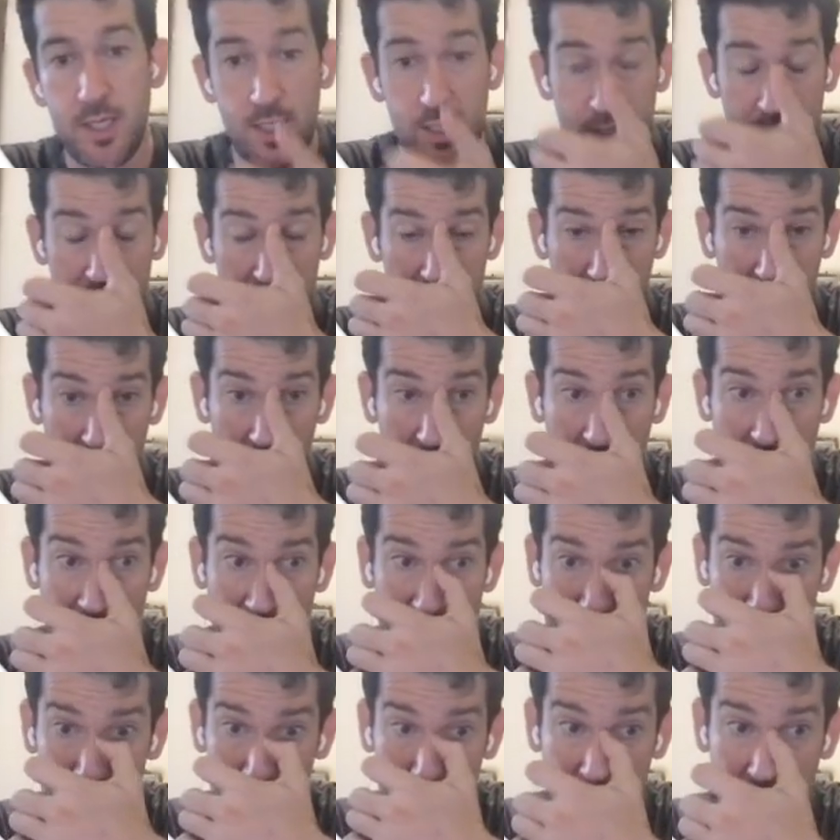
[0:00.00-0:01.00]
So I
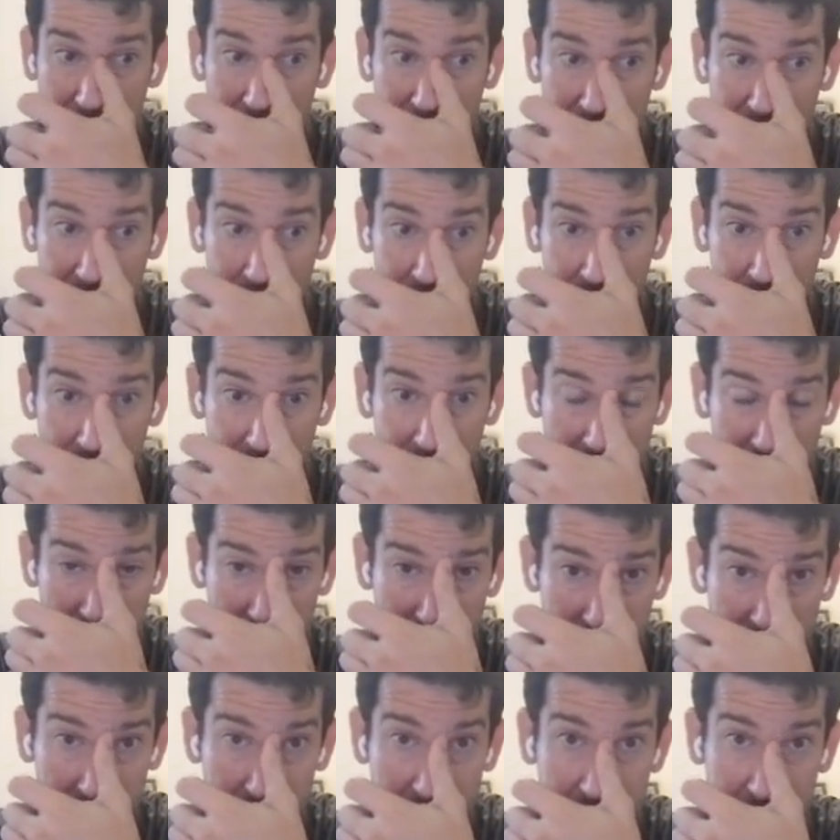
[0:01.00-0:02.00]
actually have
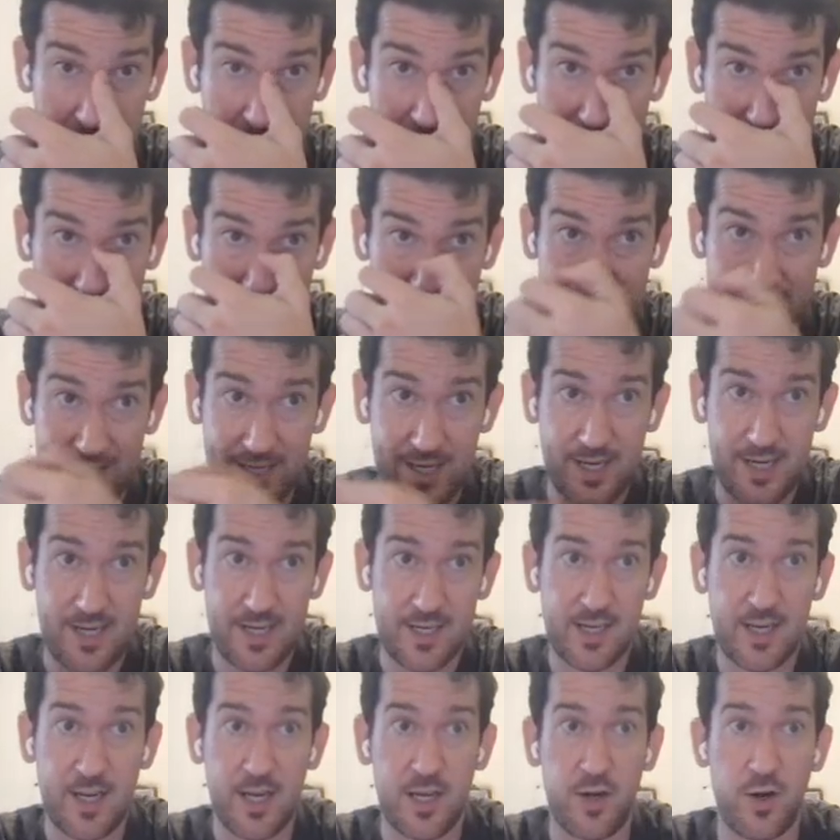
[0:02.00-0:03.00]
BuddyBoss, and I got in
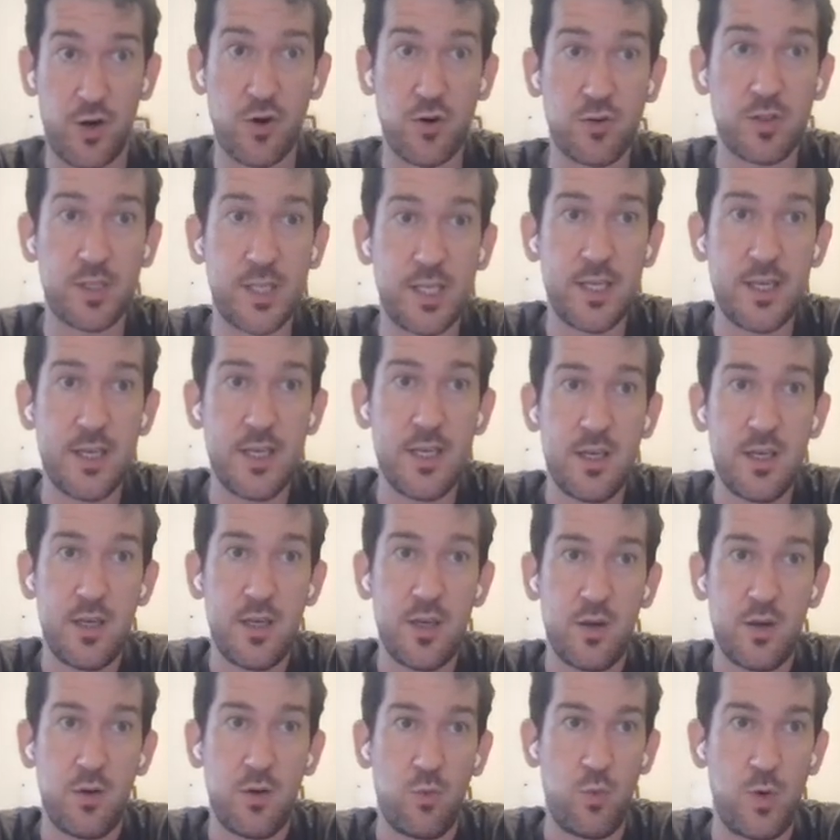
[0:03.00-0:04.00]
kind of early
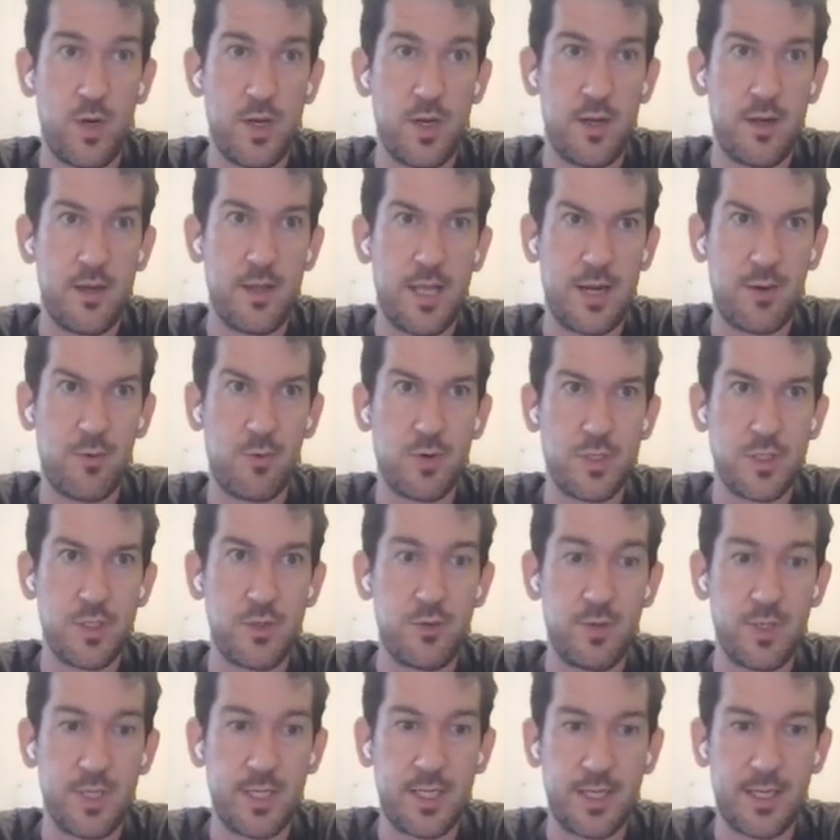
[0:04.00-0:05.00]
when they were
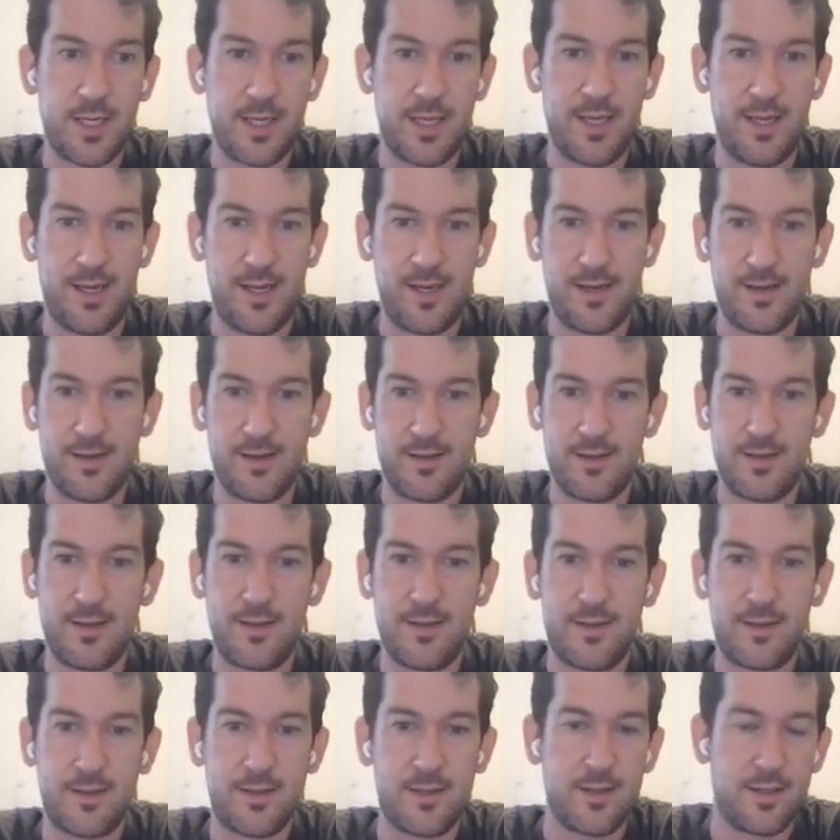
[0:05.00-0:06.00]
doing a
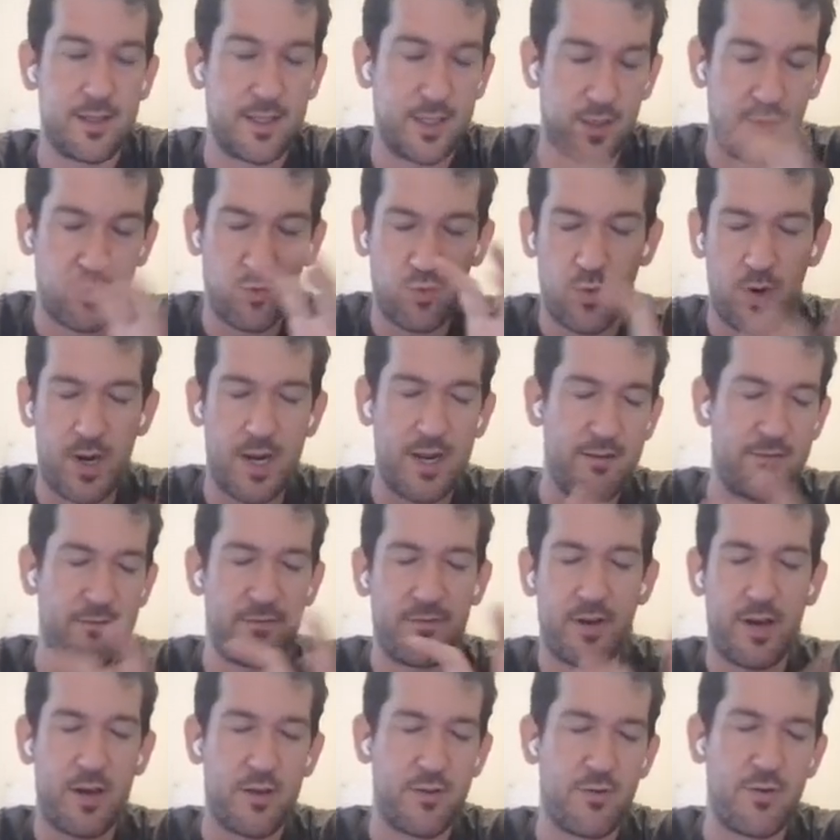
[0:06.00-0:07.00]
kind of like
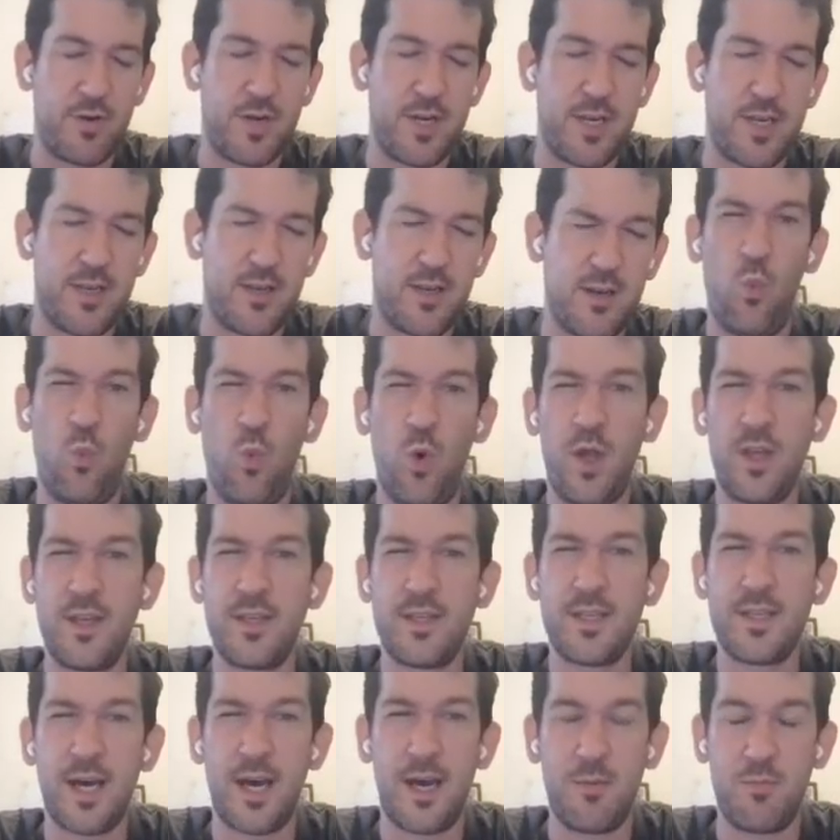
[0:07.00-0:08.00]
grandfathered in
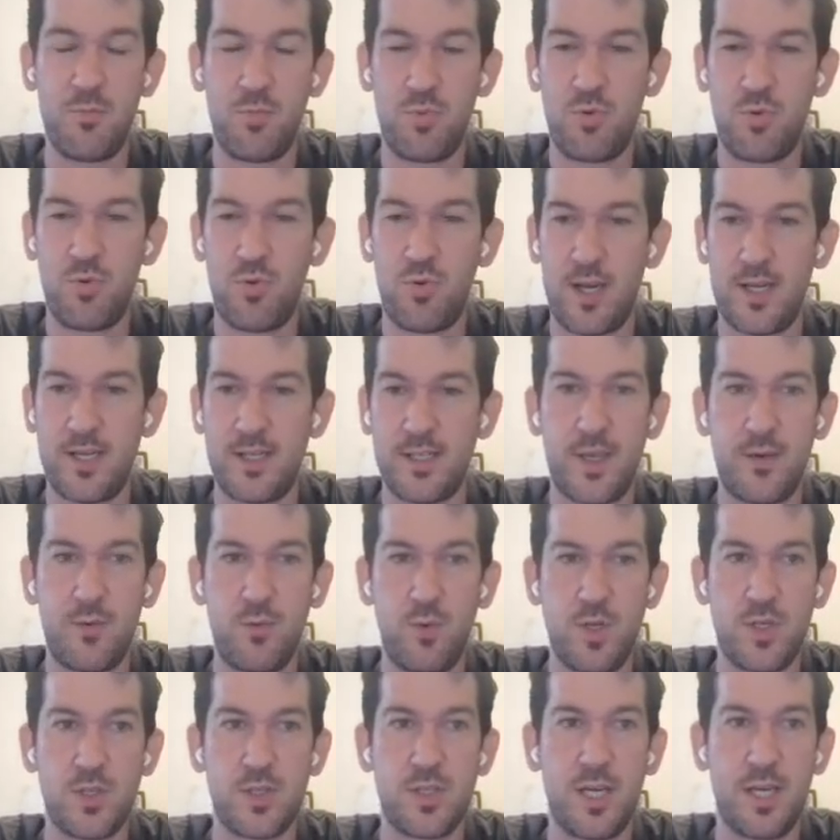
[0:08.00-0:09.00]
one-time price,
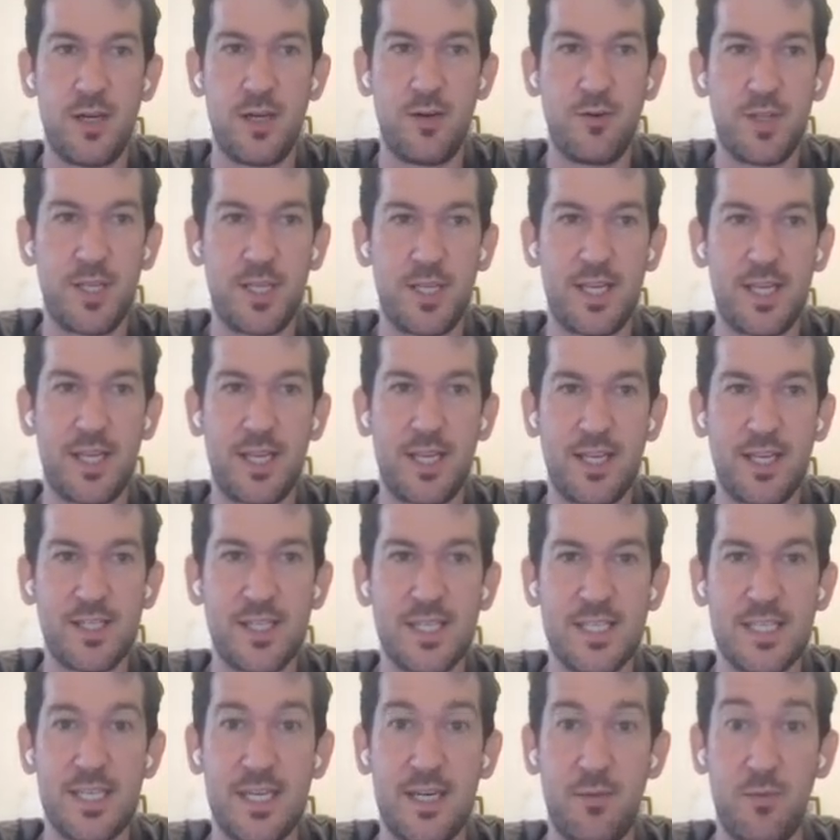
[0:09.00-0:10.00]
which I don't think
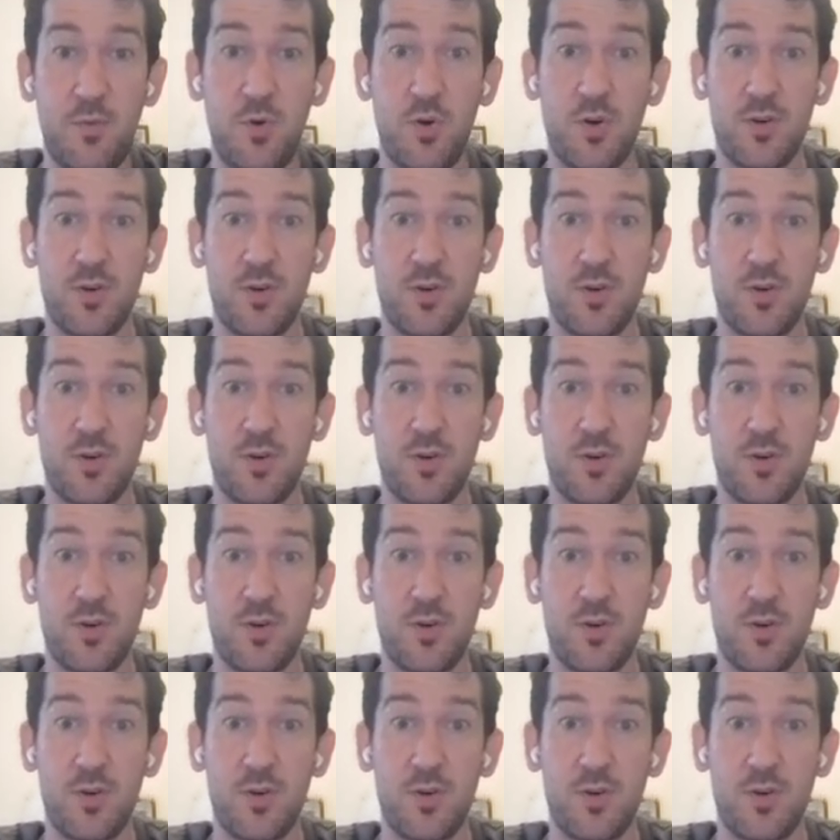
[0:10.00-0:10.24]
exists anymore.